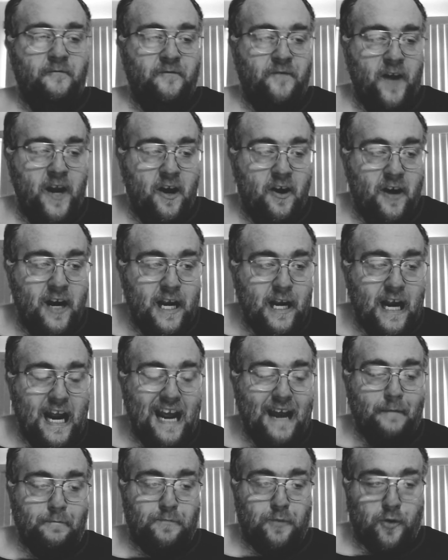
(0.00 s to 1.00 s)
Very
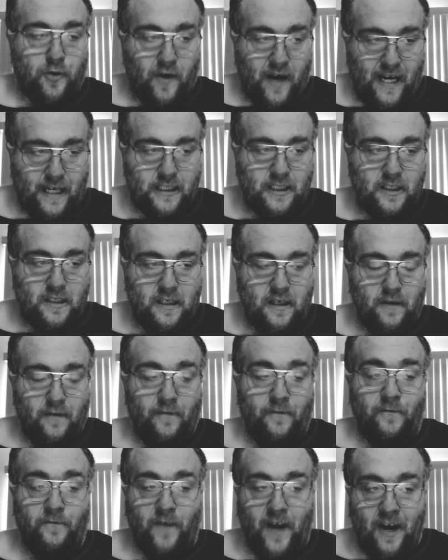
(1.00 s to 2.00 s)
impressed.
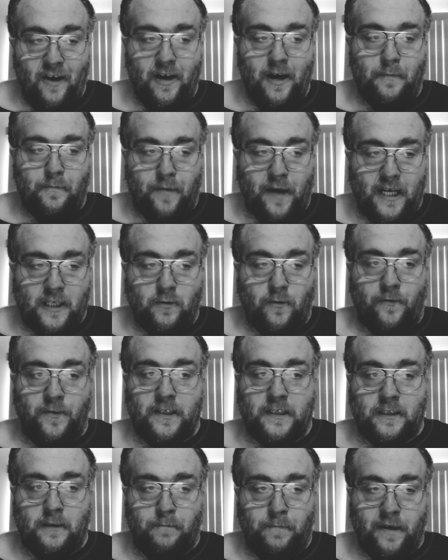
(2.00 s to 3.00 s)
Very impressed with
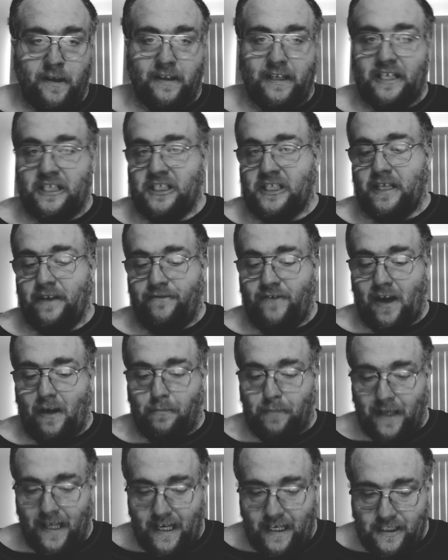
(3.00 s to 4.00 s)
his ability to sniff
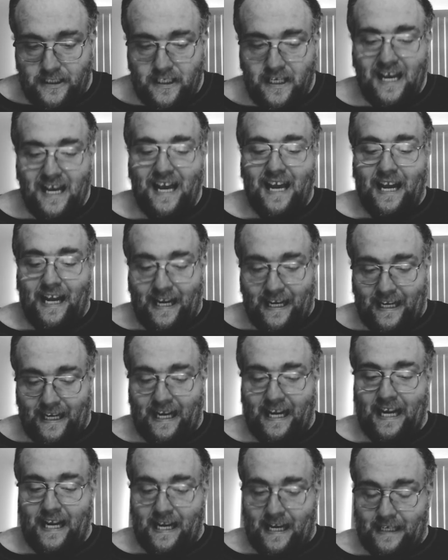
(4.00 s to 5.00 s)
out plays.
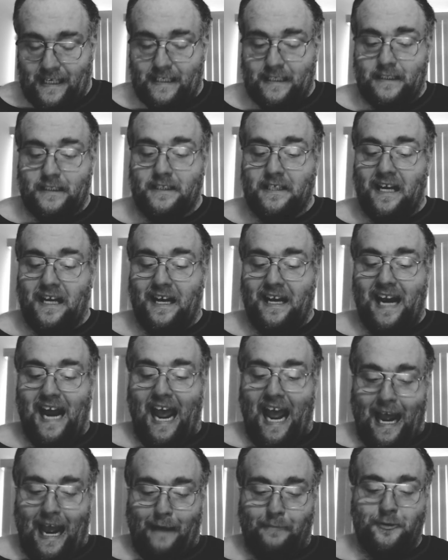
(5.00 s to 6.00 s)
He is an
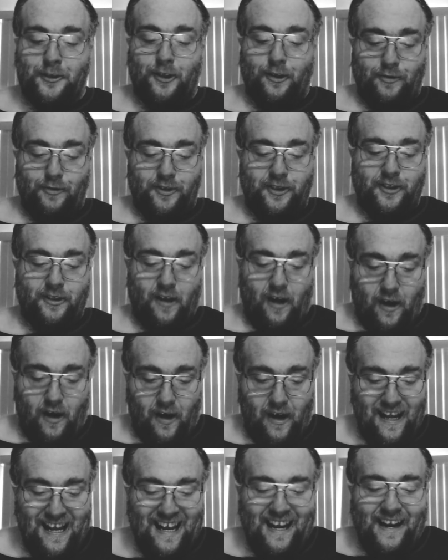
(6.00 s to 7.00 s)
absolute
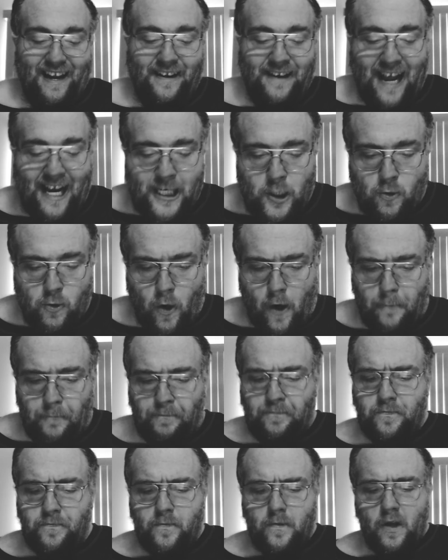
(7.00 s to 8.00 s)
star. Next one,
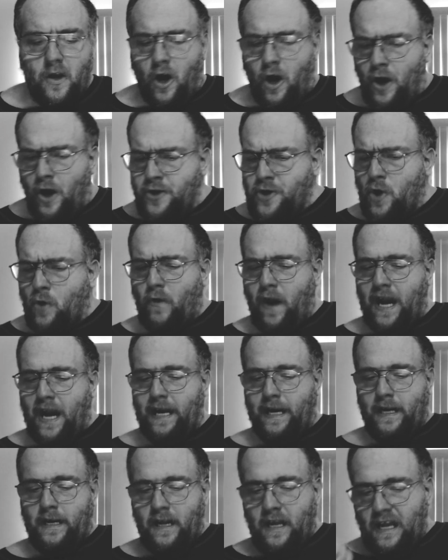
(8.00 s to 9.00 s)

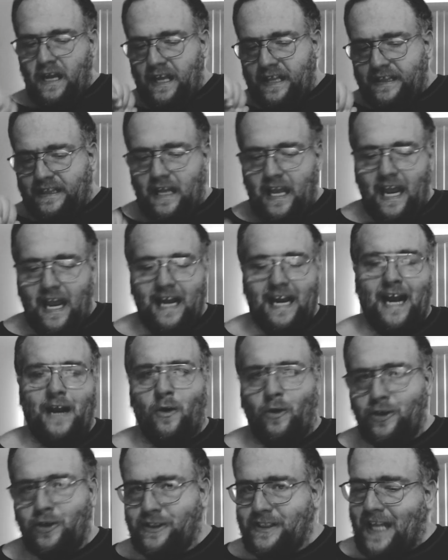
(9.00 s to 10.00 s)
underrated, and I
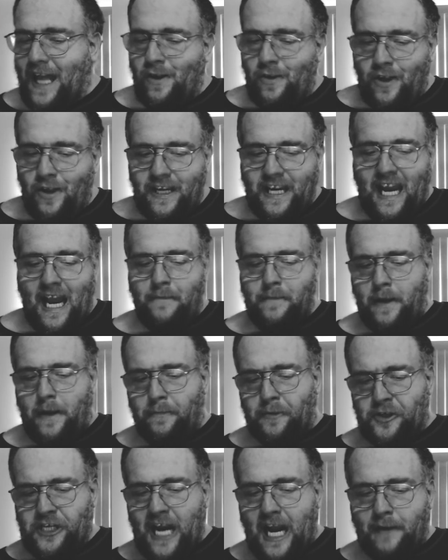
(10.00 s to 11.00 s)
know it's Loyola Academy,
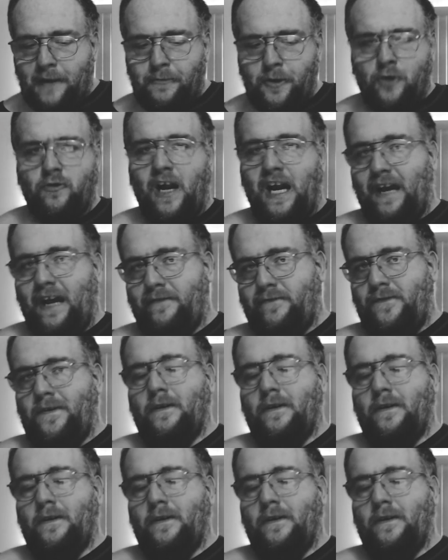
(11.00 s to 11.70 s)
but Jack McGrath.